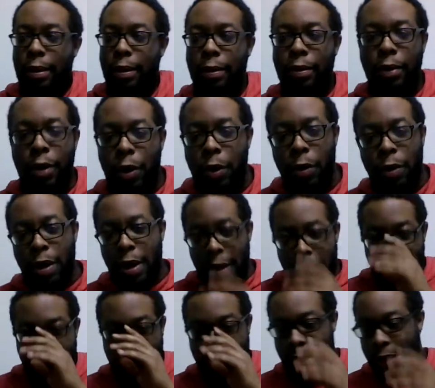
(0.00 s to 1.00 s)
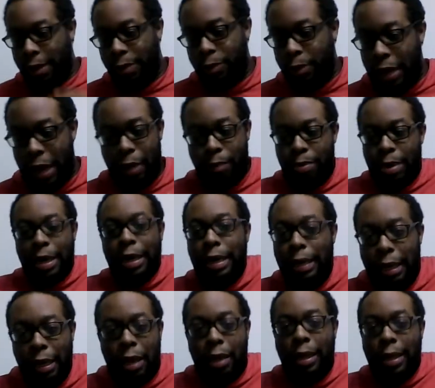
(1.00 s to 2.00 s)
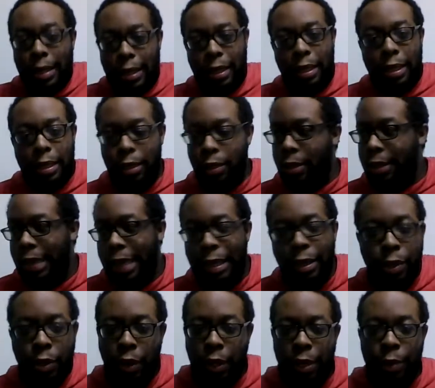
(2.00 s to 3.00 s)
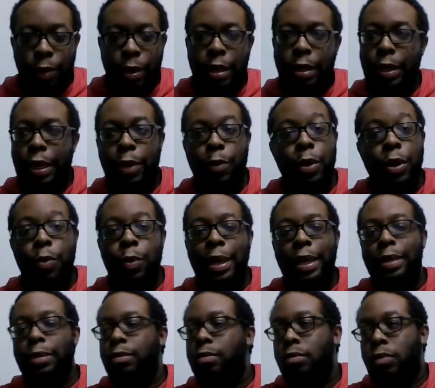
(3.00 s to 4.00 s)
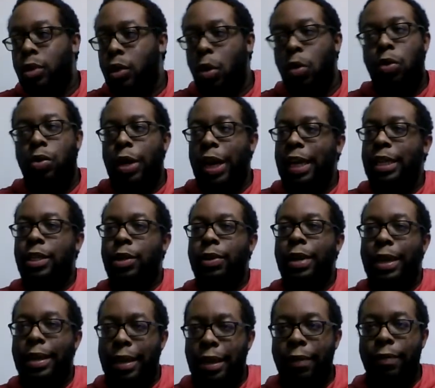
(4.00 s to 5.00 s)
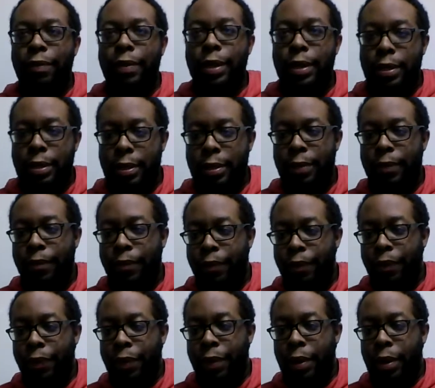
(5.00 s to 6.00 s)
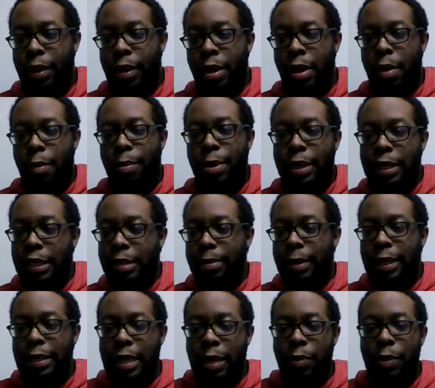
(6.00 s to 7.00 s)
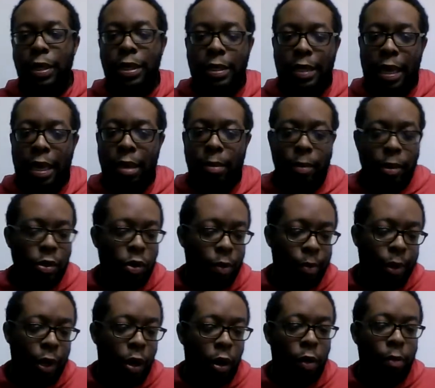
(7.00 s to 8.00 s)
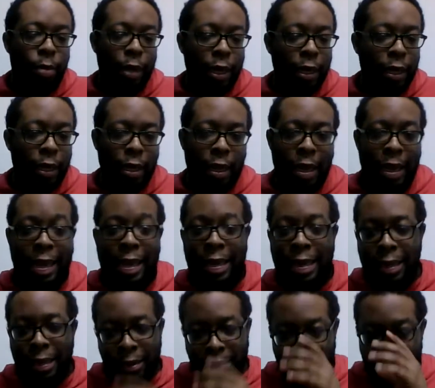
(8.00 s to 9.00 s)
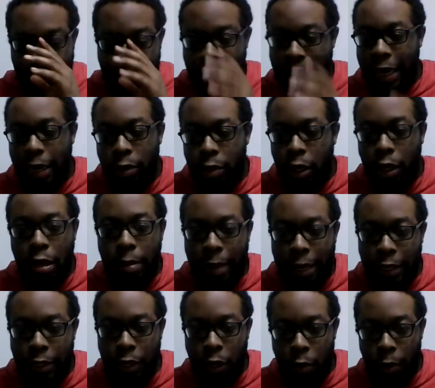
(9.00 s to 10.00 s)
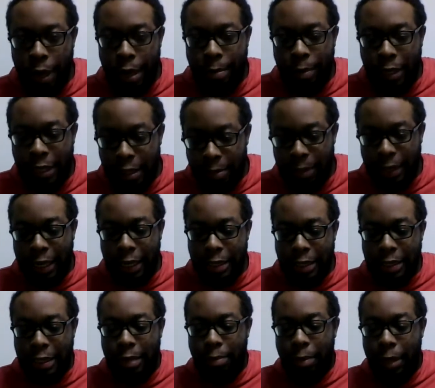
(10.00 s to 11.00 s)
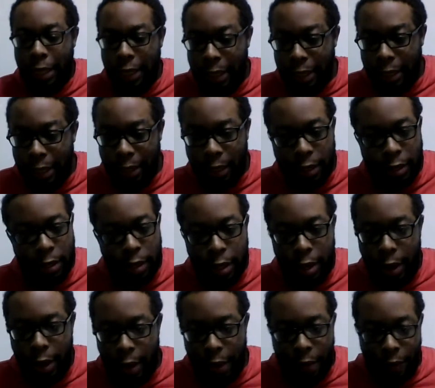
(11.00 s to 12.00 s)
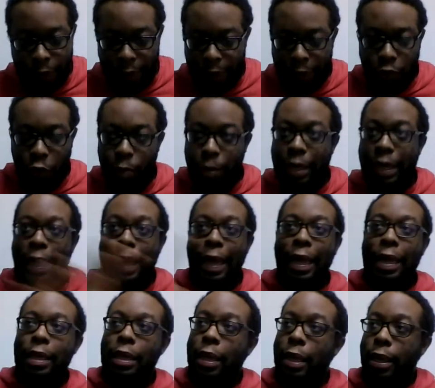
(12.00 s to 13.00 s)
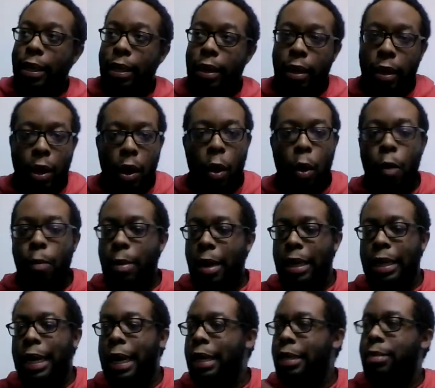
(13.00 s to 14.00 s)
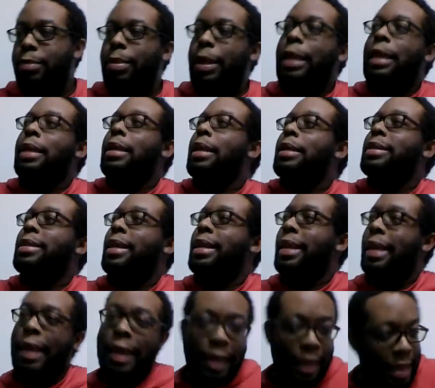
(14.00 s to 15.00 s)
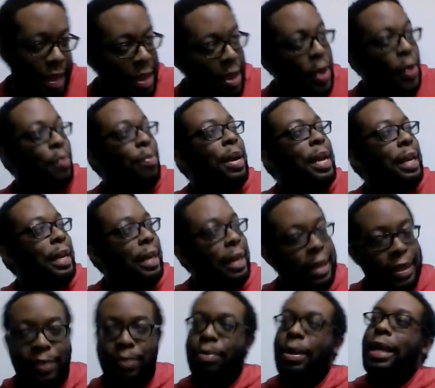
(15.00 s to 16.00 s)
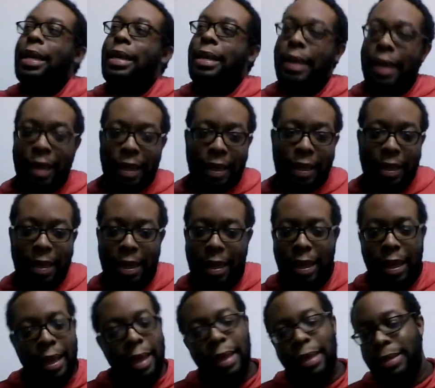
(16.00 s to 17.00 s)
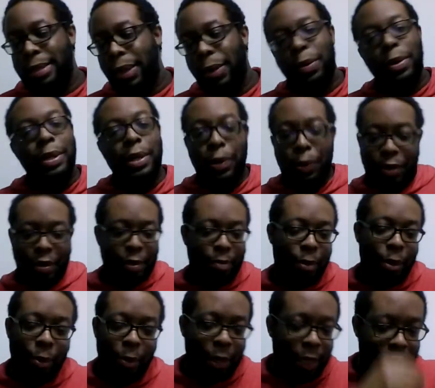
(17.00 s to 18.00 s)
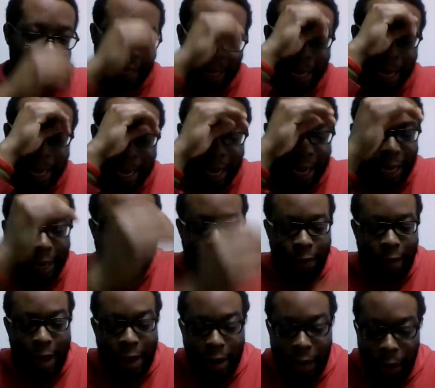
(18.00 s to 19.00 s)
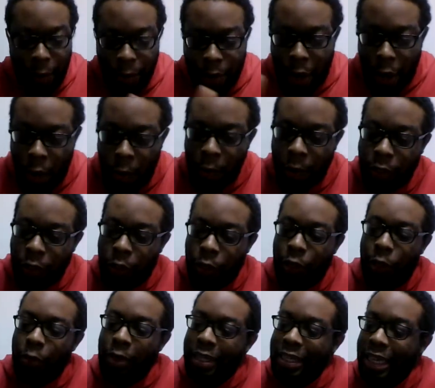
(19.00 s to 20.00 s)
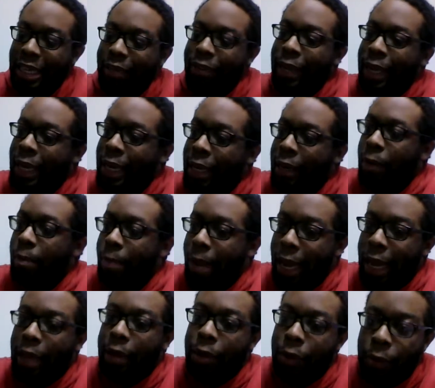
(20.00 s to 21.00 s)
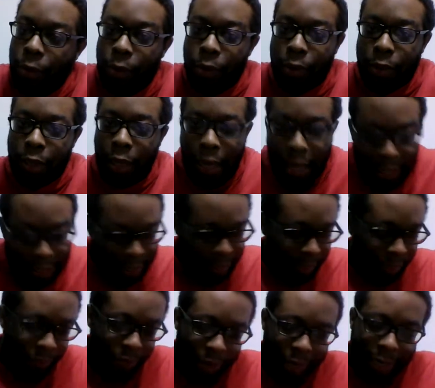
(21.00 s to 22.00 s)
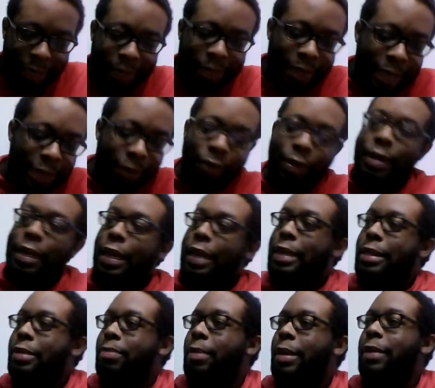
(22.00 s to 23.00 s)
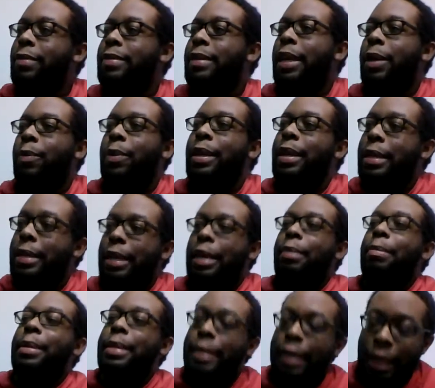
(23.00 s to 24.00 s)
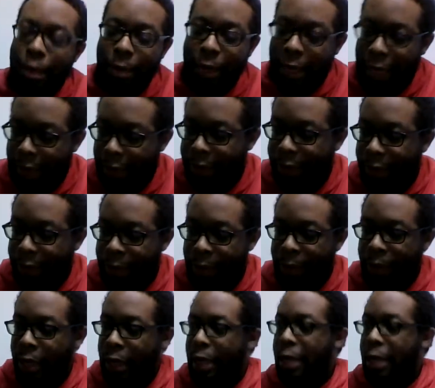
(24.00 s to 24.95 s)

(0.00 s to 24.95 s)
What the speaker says: You know, Tom Brady did all he could. He would have went so crazy on their defense. But just because they won this game, it's gonna be all Brady. And think about it, they don't talk about it no way, but just because it's the Buccaneers, that's gonna be the headline. Oh my gosh, Brady does it again. Brady this, Brady that. It's so annoying, bro. And the fact that we always on the receiving end of bad news. Freaking Stephen A. Smith said we the dumbest team in the NFL.